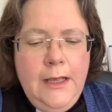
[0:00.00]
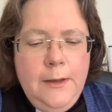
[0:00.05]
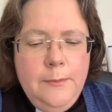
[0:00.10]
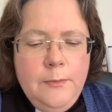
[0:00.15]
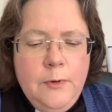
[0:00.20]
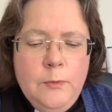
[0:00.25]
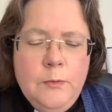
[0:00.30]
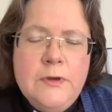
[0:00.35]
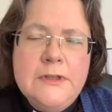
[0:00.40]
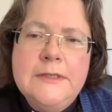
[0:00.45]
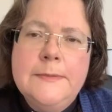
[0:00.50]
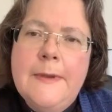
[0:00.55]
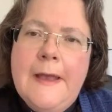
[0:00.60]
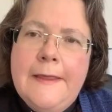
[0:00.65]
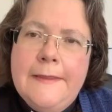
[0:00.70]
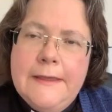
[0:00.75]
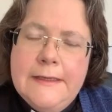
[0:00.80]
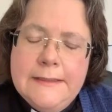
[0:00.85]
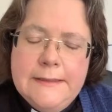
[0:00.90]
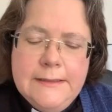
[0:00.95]
But what
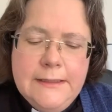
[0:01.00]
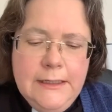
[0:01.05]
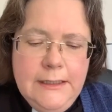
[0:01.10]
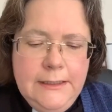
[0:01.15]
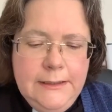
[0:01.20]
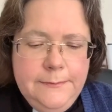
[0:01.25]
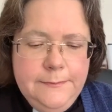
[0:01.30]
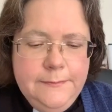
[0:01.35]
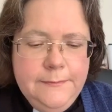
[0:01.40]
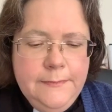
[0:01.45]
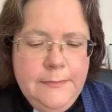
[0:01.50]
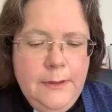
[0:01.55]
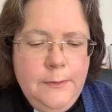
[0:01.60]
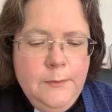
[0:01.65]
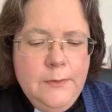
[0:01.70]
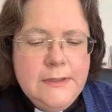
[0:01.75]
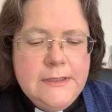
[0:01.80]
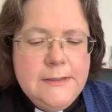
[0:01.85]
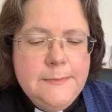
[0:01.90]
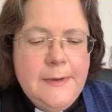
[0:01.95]
about this time?
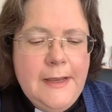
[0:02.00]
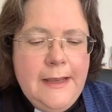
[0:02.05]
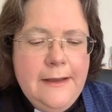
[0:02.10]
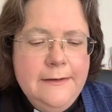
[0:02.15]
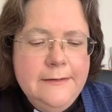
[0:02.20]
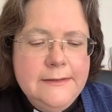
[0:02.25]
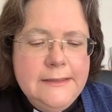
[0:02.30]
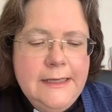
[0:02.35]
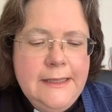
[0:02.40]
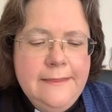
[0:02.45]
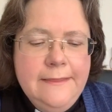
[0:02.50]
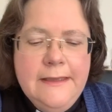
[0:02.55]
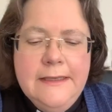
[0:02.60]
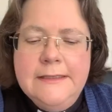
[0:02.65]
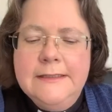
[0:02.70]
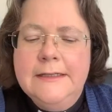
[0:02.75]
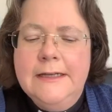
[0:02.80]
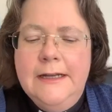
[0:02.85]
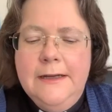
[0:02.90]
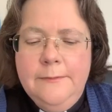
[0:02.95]
What about in
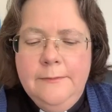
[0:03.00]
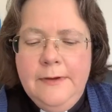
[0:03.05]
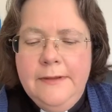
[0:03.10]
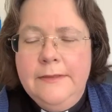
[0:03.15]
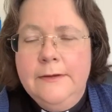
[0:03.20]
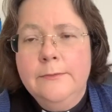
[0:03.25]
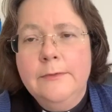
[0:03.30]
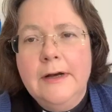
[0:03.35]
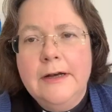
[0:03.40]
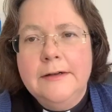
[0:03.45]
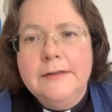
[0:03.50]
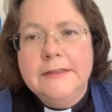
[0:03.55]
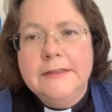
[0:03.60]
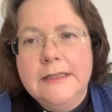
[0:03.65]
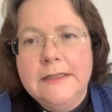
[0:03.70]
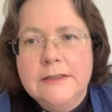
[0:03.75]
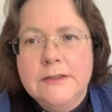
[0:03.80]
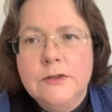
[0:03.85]
this time when the world